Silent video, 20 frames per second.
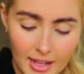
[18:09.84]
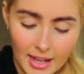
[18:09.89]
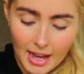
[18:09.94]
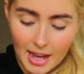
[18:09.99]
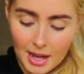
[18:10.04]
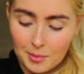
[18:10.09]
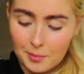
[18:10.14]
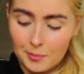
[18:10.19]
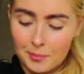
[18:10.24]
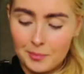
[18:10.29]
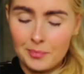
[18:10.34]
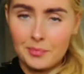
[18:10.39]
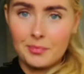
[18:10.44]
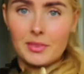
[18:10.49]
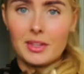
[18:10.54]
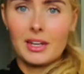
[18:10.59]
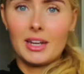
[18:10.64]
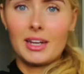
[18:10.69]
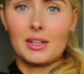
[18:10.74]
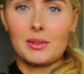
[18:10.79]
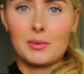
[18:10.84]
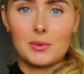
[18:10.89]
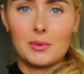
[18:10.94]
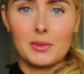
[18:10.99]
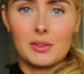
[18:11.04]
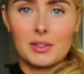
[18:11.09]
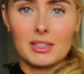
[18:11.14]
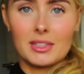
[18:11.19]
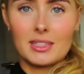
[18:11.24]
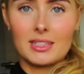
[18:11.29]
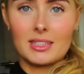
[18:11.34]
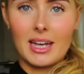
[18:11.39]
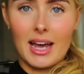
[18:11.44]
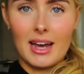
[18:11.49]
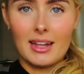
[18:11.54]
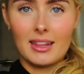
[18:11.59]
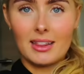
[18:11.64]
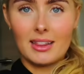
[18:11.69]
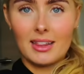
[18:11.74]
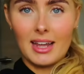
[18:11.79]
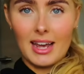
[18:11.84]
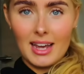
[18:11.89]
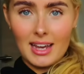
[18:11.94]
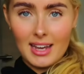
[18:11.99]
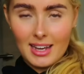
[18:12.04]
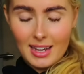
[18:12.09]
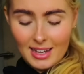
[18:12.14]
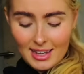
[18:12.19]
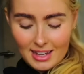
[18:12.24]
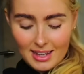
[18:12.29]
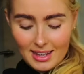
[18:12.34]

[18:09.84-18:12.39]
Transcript: and it will sit like